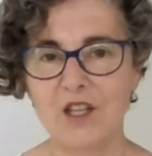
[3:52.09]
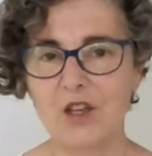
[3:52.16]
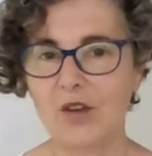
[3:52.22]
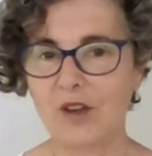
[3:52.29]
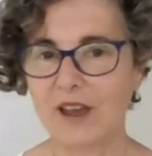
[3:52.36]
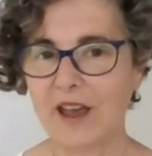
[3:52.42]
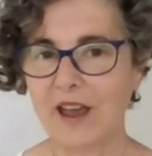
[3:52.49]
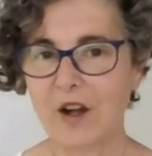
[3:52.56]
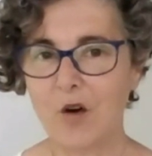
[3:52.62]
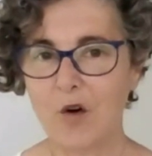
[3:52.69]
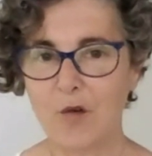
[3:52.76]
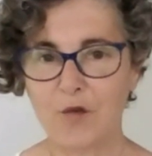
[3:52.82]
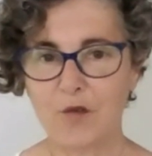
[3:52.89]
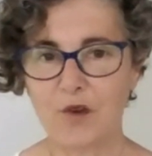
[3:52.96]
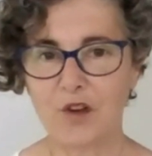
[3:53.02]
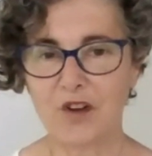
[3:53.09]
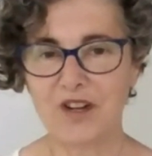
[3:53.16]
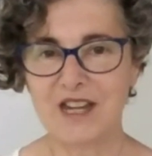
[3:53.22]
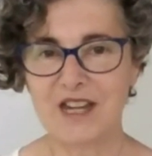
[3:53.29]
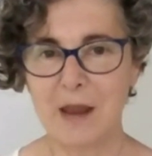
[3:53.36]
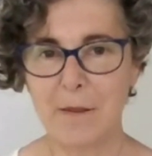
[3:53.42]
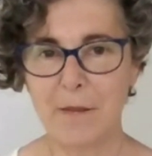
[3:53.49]
You can
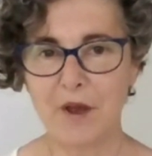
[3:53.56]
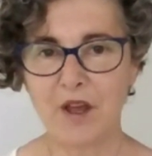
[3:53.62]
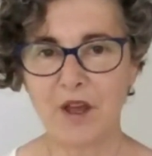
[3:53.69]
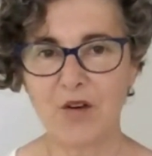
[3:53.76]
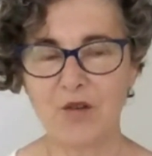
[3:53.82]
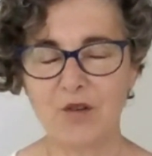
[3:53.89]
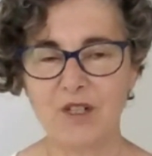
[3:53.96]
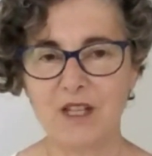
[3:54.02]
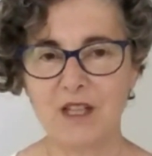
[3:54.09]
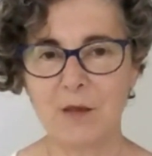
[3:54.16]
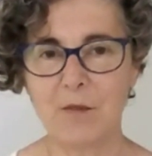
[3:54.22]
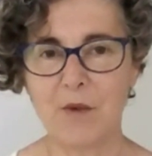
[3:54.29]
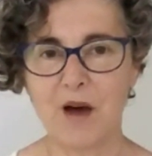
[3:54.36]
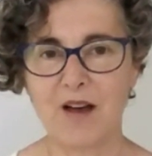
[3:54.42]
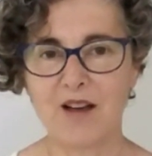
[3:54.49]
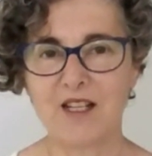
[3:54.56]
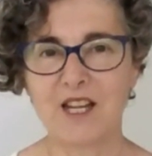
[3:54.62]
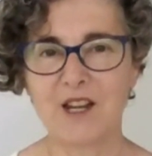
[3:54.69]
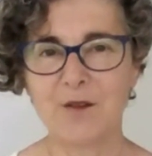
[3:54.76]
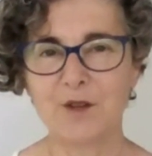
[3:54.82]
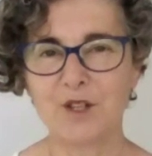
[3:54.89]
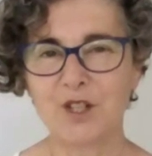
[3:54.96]
often nip a cold in the bud
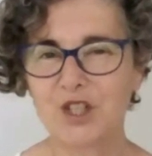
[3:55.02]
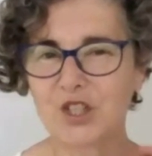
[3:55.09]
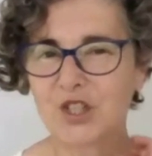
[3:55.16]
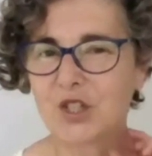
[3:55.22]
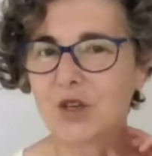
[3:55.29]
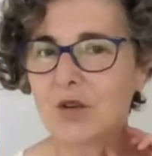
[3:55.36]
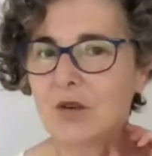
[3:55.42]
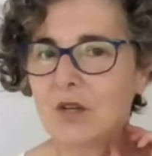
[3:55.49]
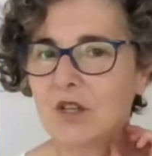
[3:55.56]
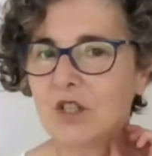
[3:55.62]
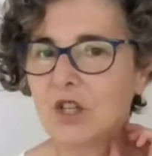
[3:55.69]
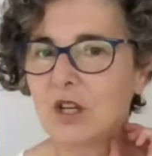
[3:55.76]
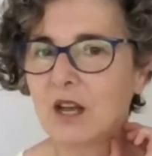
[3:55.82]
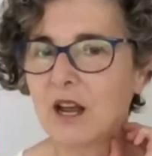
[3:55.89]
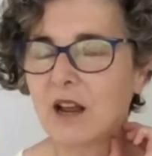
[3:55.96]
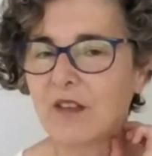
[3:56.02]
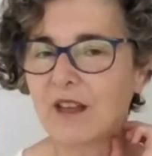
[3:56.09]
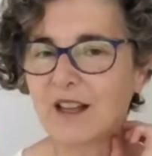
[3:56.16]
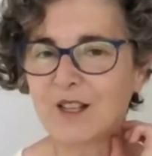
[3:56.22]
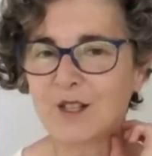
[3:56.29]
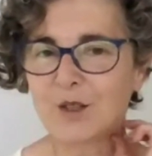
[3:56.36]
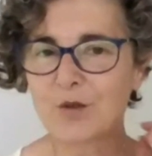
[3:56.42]
if as soon as you get
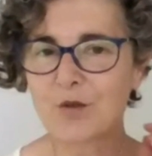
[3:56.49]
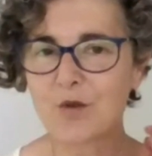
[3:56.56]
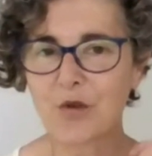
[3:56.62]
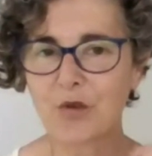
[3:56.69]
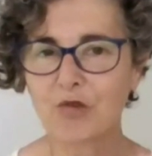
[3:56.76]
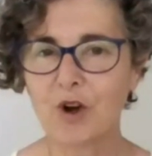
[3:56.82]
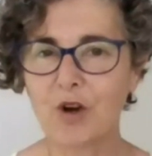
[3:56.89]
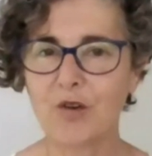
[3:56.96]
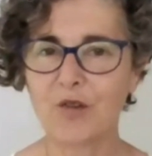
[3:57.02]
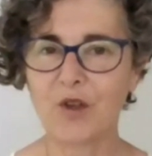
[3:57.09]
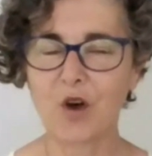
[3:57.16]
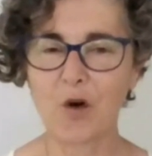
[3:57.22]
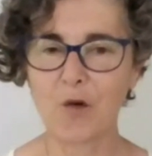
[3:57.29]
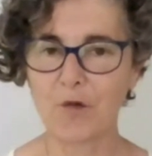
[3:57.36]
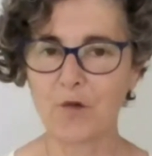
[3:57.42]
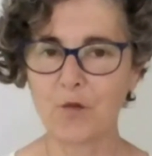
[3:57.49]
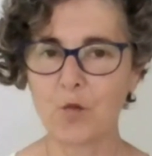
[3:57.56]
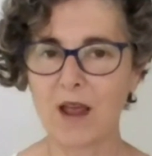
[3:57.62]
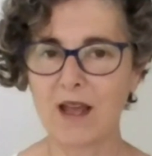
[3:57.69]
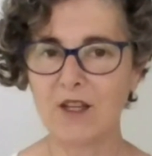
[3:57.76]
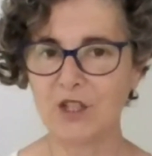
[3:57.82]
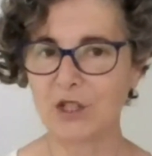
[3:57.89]
that sore throat that often
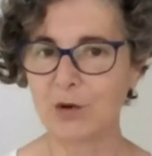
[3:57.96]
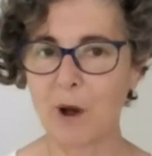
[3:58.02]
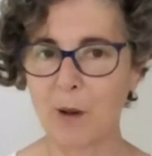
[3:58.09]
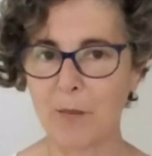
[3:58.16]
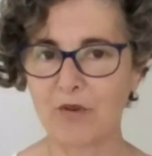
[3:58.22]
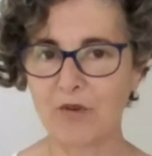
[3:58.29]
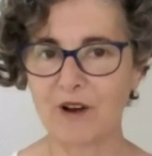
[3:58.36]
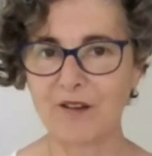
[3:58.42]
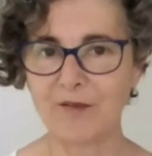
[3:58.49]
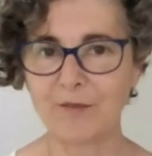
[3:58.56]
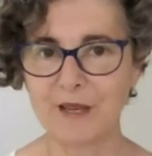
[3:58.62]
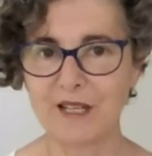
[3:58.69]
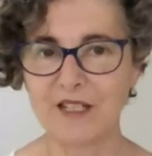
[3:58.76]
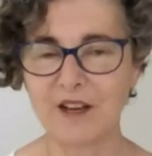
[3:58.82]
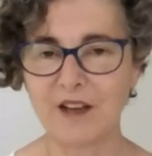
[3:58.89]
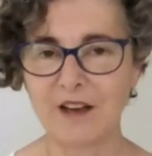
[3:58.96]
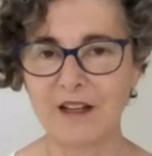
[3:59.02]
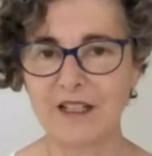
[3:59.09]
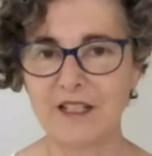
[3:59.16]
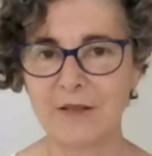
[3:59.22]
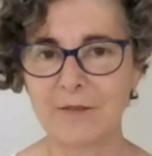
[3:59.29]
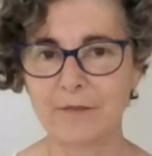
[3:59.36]
wakes you up around
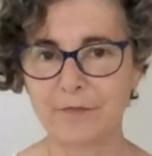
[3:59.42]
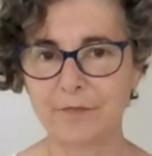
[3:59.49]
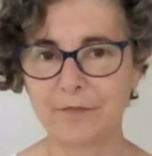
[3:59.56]
midnight,